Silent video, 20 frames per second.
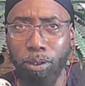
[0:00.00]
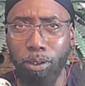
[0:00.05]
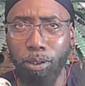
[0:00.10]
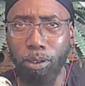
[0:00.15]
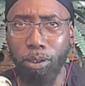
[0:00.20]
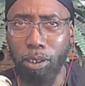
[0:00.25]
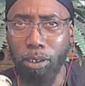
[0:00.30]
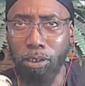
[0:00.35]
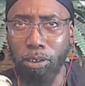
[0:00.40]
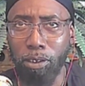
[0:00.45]

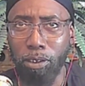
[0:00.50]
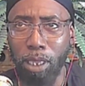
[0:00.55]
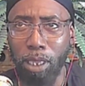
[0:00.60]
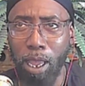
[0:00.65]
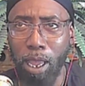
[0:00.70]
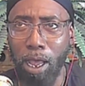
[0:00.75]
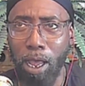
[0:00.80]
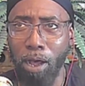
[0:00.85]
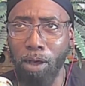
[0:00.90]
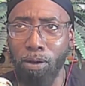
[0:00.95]
this is
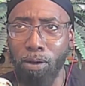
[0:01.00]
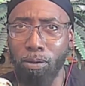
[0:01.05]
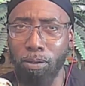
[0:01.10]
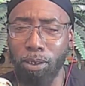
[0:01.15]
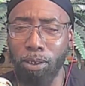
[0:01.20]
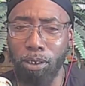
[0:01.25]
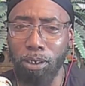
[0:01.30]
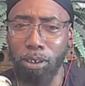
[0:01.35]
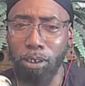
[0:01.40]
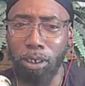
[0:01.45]
how
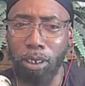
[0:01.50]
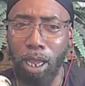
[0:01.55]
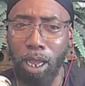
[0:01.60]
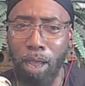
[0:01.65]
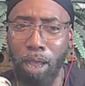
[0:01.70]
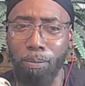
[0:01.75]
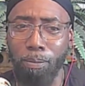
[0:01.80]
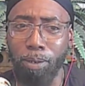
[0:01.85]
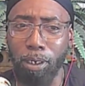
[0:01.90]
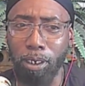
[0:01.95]

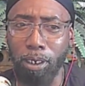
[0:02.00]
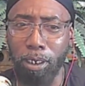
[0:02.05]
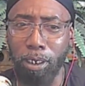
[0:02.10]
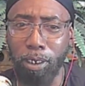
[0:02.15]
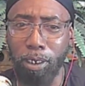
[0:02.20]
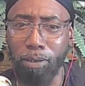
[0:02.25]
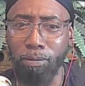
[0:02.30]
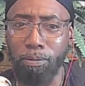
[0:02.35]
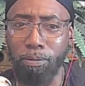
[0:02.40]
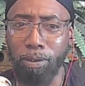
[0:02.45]
I
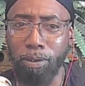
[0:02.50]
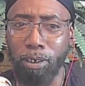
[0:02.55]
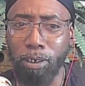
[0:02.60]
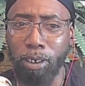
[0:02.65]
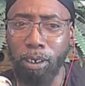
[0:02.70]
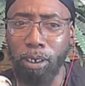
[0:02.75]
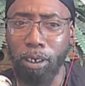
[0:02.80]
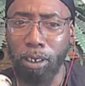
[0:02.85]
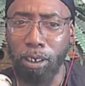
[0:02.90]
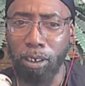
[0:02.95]
believe
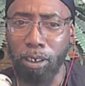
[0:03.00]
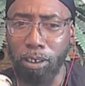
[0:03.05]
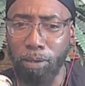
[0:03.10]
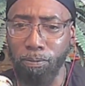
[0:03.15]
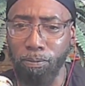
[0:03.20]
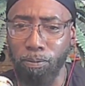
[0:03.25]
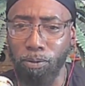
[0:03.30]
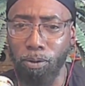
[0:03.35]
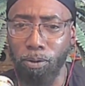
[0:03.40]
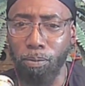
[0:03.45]
is a
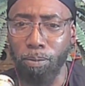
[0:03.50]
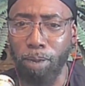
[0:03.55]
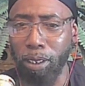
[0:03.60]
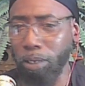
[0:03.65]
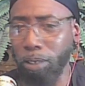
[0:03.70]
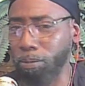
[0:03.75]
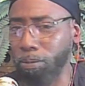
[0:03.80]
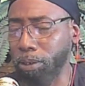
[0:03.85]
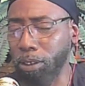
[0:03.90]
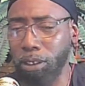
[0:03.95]
format
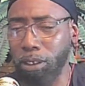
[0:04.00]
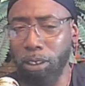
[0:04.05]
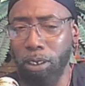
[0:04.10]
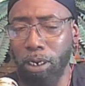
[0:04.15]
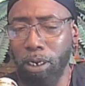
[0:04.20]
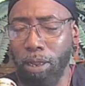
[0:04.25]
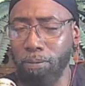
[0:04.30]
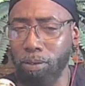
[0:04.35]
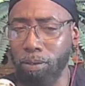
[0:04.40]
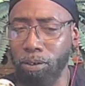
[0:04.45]
that we still
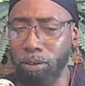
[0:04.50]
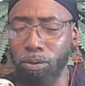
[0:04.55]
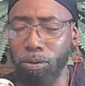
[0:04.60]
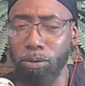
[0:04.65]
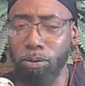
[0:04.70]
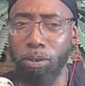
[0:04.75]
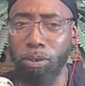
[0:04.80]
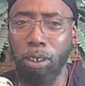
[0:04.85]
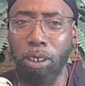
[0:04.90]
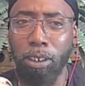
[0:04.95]
have to
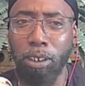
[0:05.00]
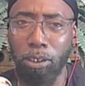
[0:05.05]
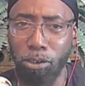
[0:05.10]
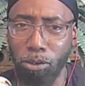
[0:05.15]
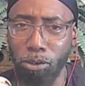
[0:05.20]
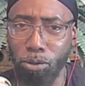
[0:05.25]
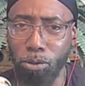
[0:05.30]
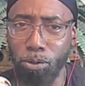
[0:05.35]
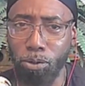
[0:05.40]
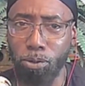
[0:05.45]
do in the
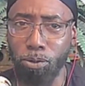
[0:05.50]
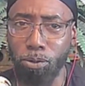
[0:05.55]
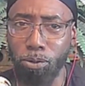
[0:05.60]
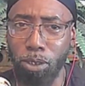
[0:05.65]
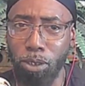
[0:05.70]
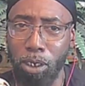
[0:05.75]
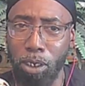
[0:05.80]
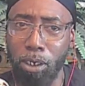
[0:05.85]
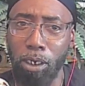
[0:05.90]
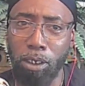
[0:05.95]
schools
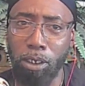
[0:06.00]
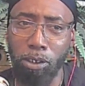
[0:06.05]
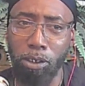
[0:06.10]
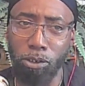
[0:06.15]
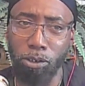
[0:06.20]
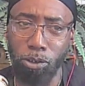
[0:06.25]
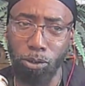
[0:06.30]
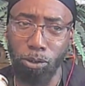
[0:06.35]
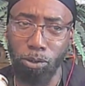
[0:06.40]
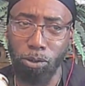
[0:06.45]
and in the
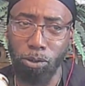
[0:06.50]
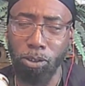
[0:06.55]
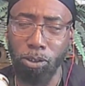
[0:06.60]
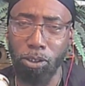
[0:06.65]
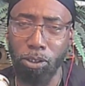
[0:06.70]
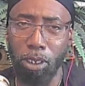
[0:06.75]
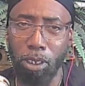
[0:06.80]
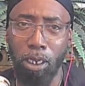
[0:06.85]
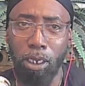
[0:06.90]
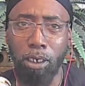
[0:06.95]

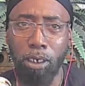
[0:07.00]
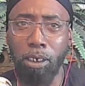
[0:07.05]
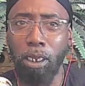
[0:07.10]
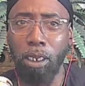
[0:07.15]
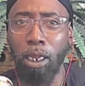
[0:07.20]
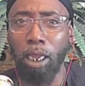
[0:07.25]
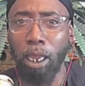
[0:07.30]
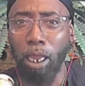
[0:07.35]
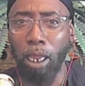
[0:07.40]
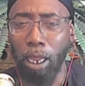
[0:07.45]
churches and
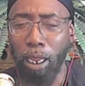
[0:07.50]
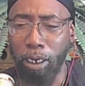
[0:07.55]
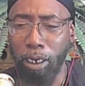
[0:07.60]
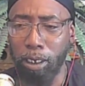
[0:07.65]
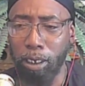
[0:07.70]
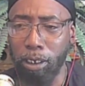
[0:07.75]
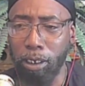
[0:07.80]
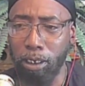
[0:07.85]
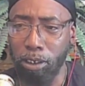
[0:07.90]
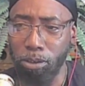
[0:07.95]

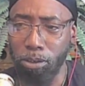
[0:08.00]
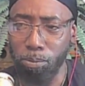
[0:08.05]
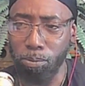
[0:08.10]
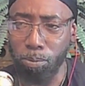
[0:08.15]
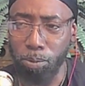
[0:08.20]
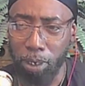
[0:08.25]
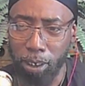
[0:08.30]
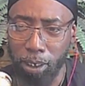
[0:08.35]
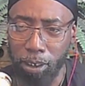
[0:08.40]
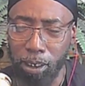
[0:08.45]
in this
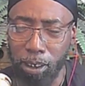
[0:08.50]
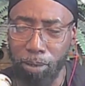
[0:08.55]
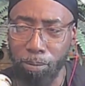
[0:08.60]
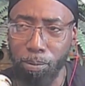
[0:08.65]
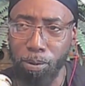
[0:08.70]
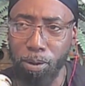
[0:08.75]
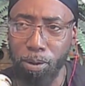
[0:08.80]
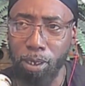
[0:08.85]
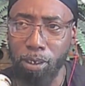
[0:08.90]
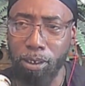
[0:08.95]
blending
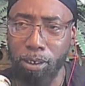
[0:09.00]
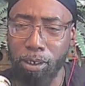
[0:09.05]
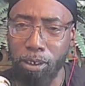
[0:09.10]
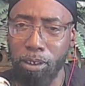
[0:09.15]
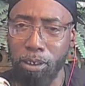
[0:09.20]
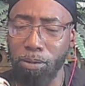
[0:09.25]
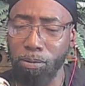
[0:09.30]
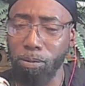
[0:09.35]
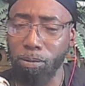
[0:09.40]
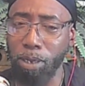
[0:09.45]
process
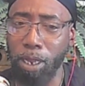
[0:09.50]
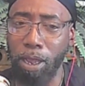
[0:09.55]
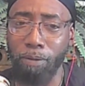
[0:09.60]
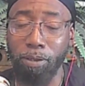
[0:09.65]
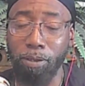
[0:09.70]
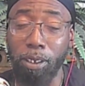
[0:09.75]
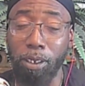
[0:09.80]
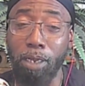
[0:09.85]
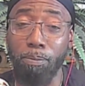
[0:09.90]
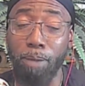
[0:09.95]
that we have
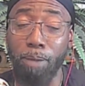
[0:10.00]
to get